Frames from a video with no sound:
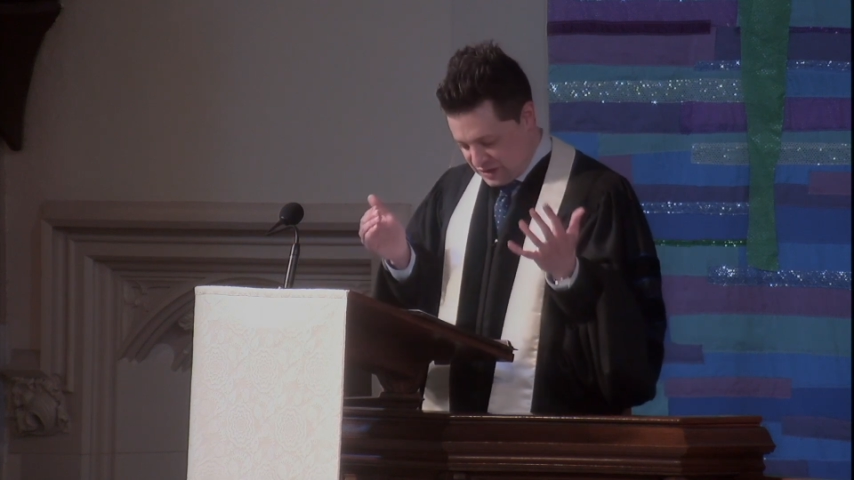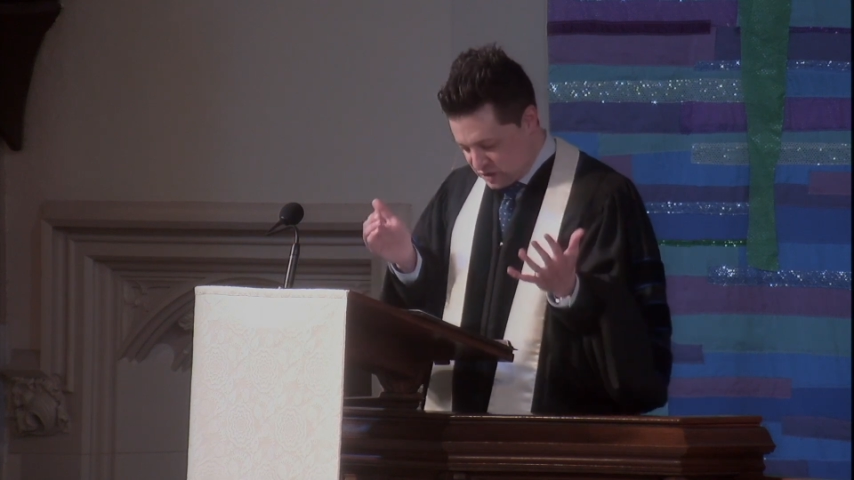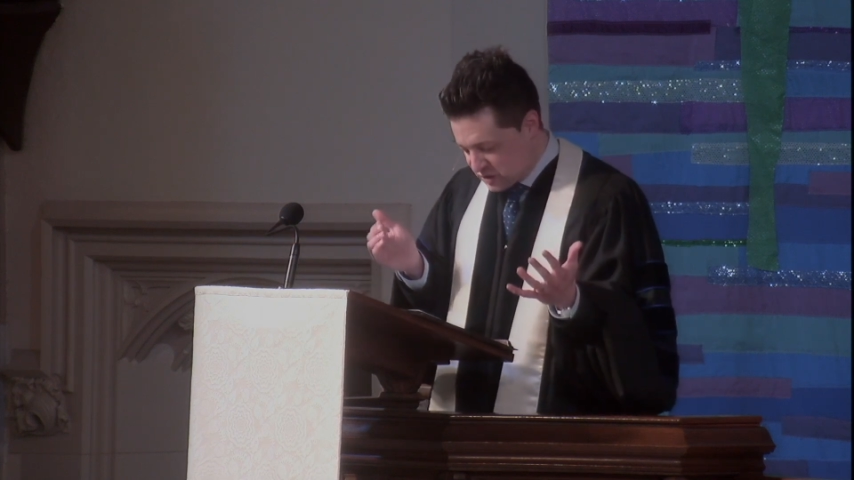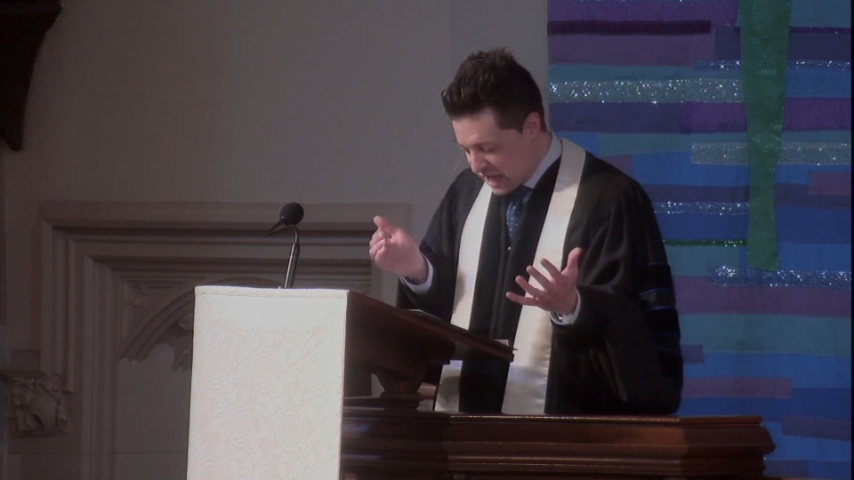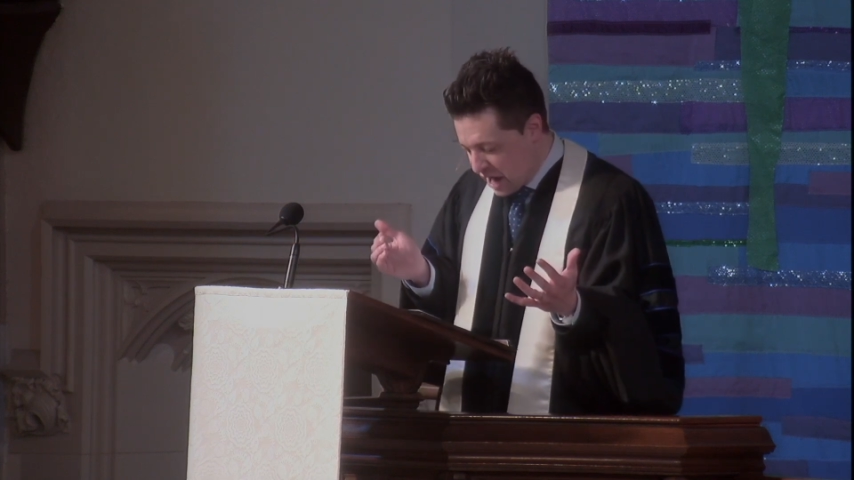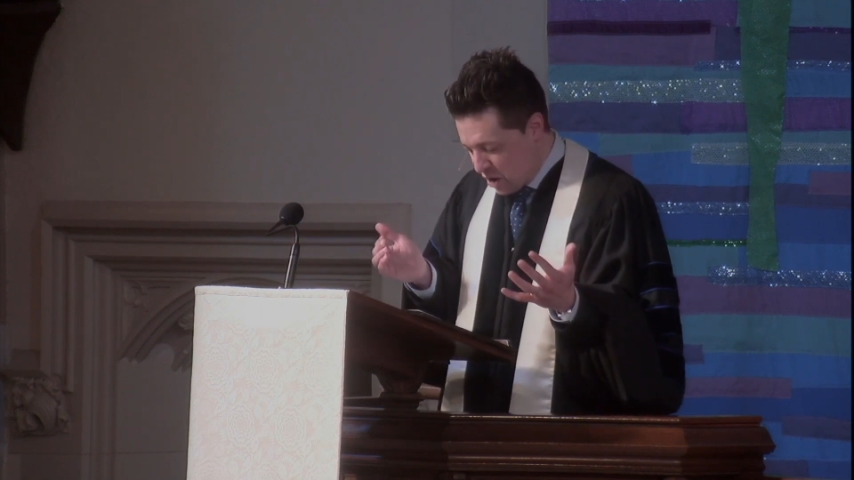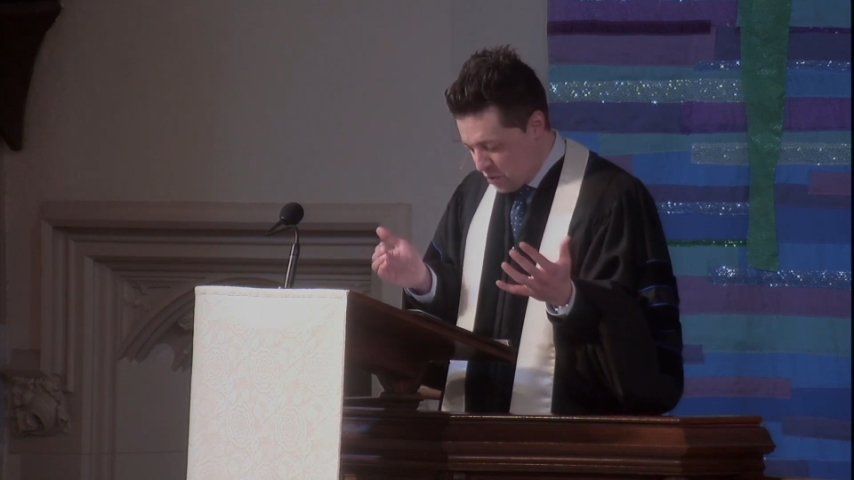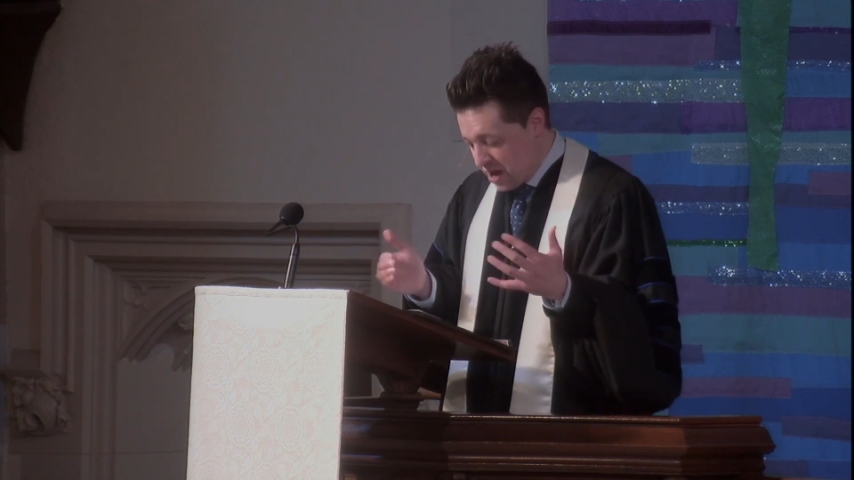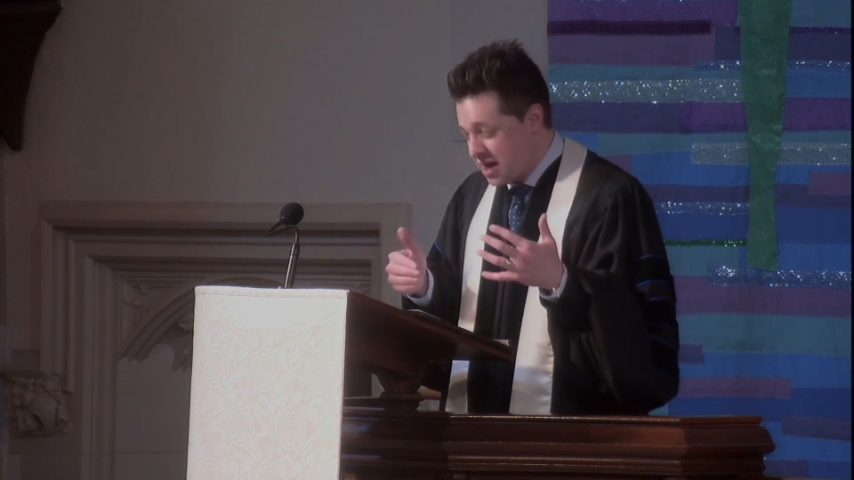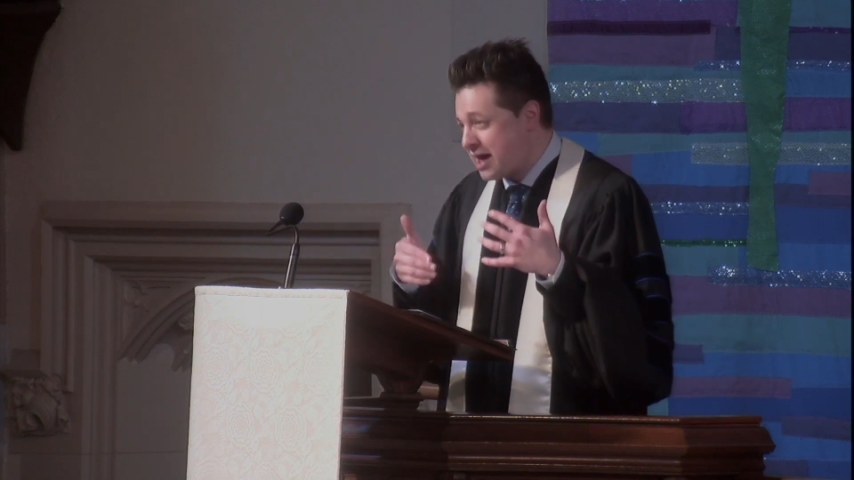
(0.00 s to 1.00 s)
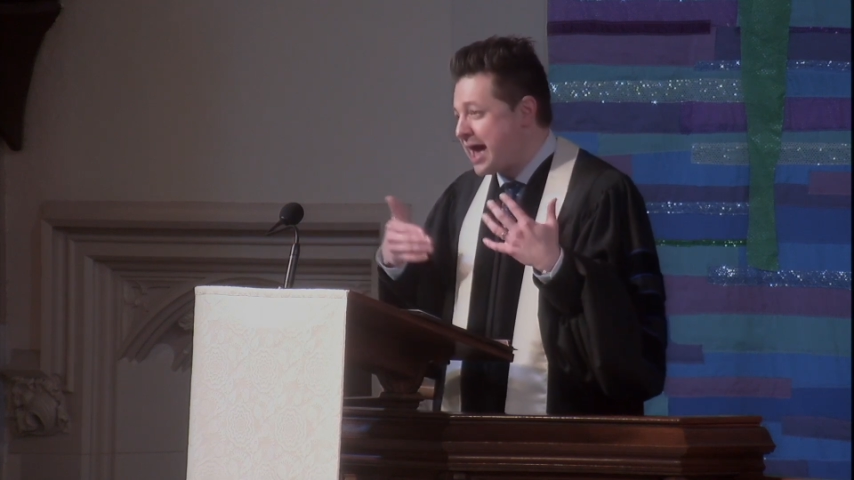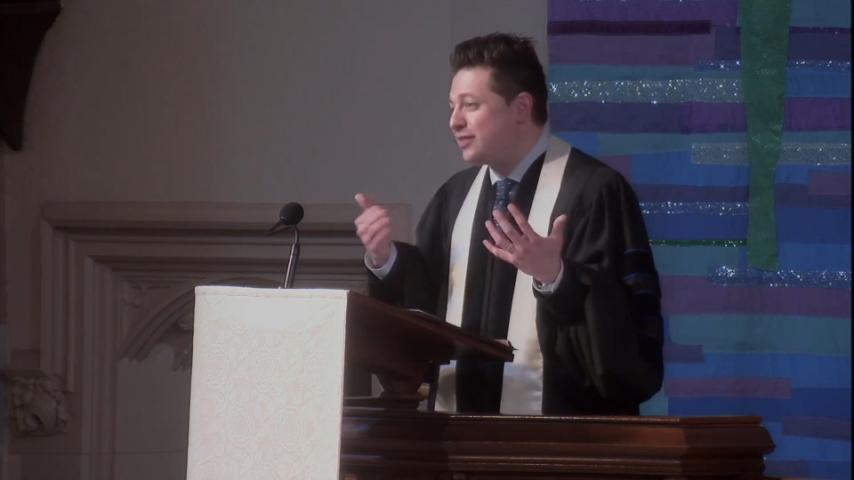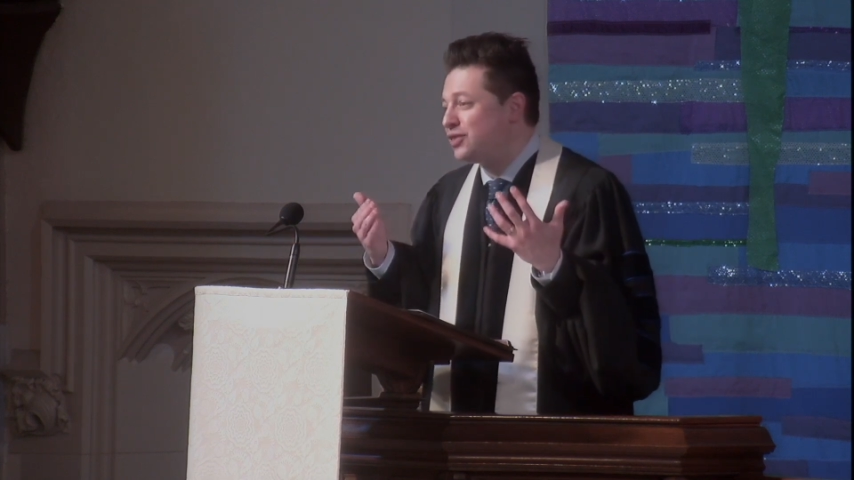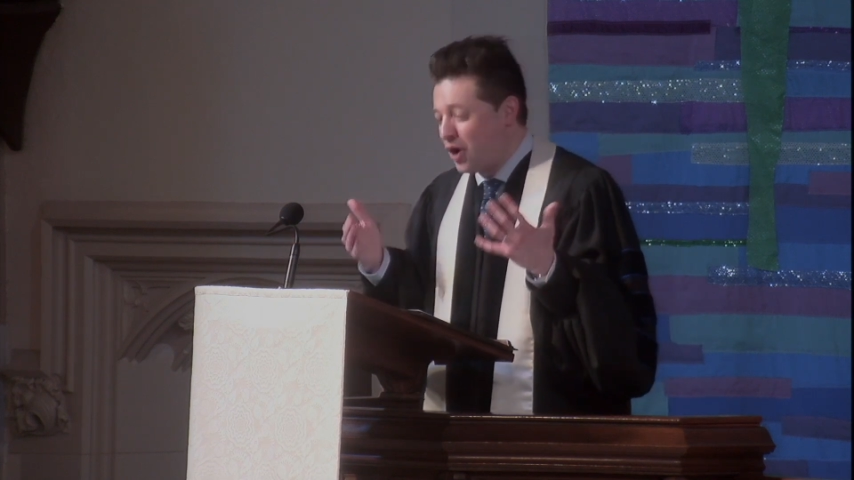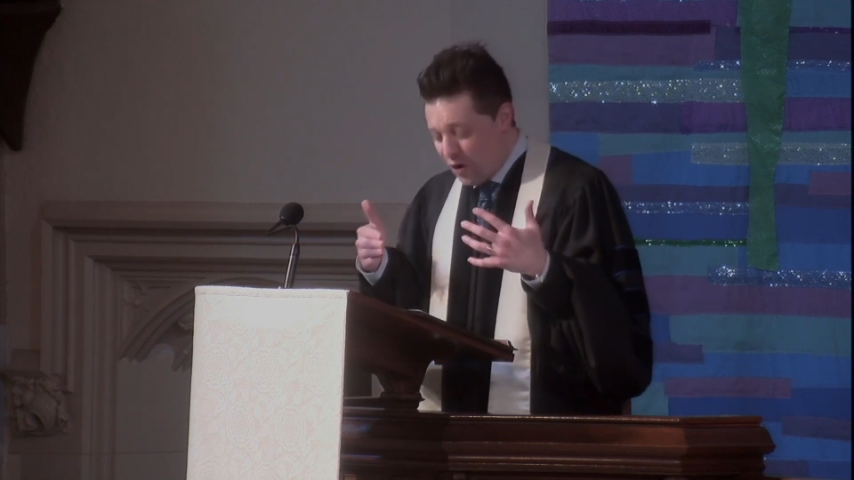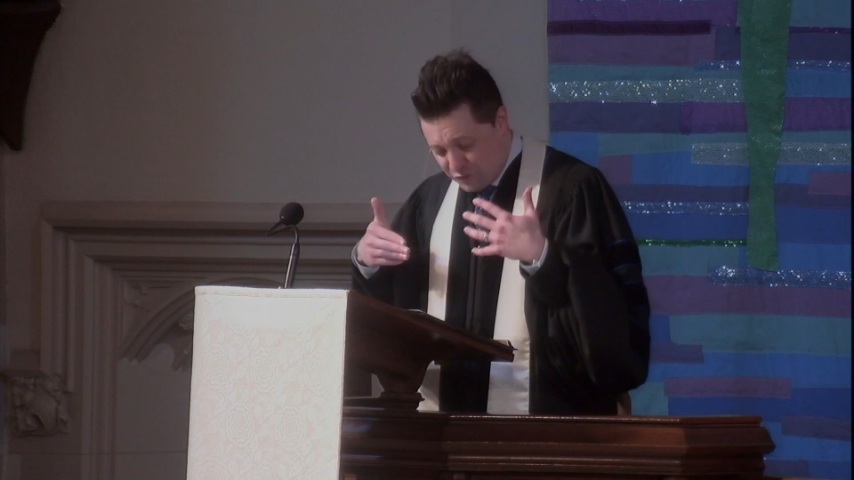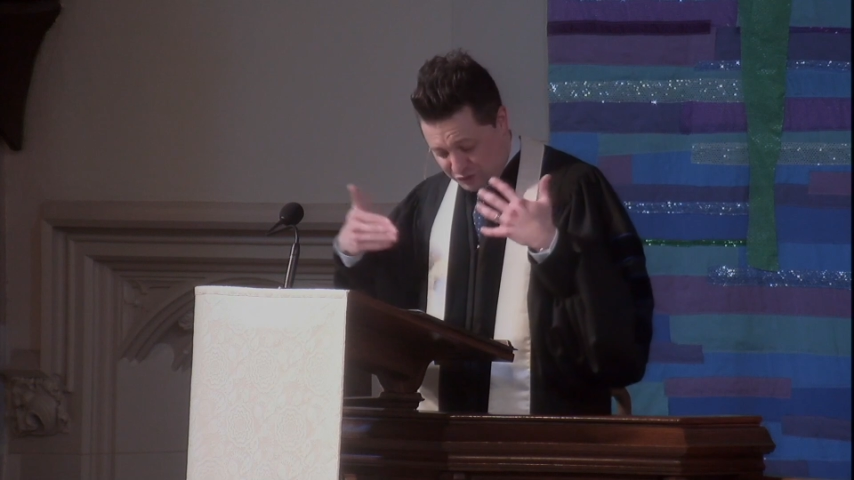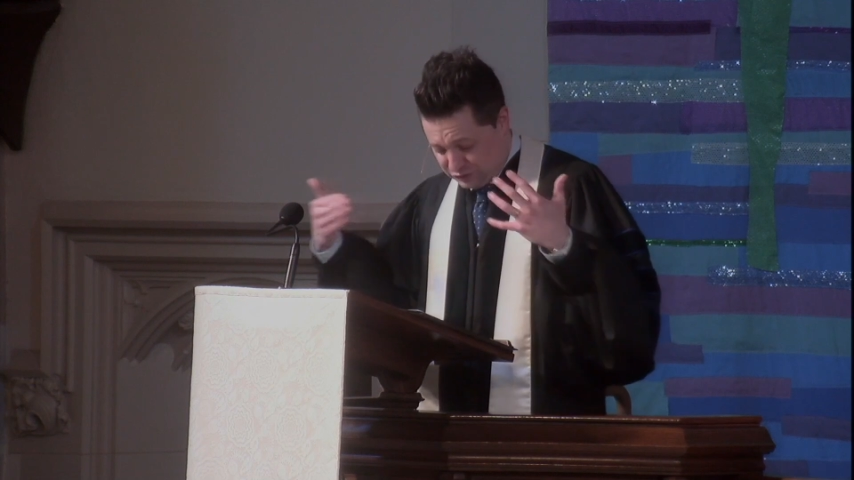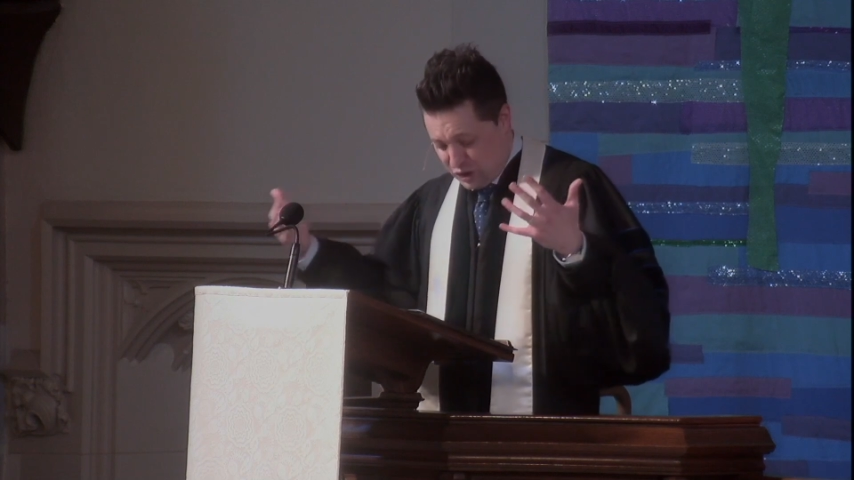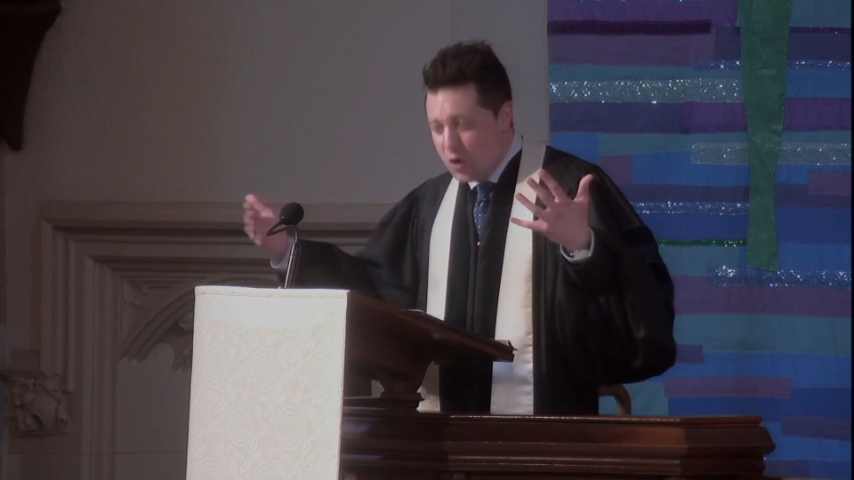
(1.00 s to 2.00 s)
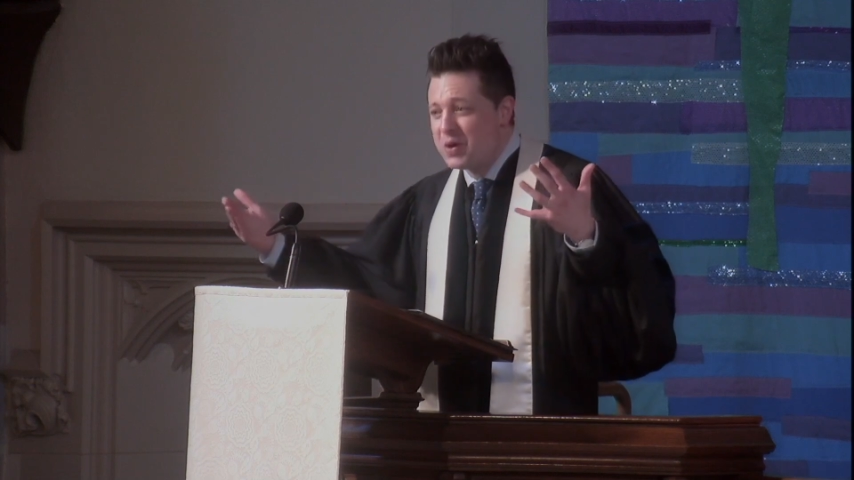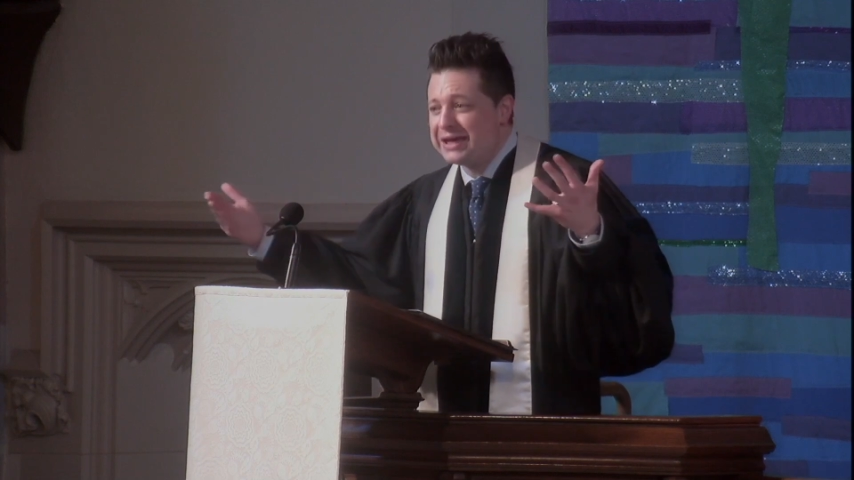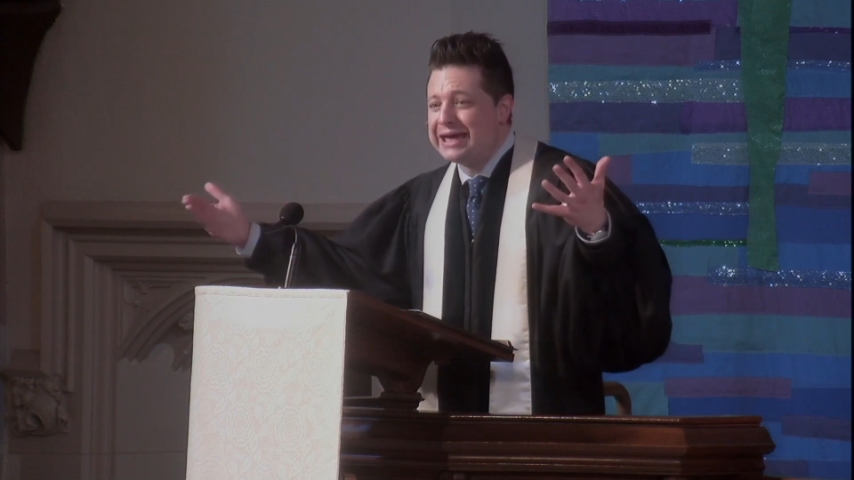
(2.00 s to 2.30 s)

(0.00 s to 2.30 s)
the stairway and overflowing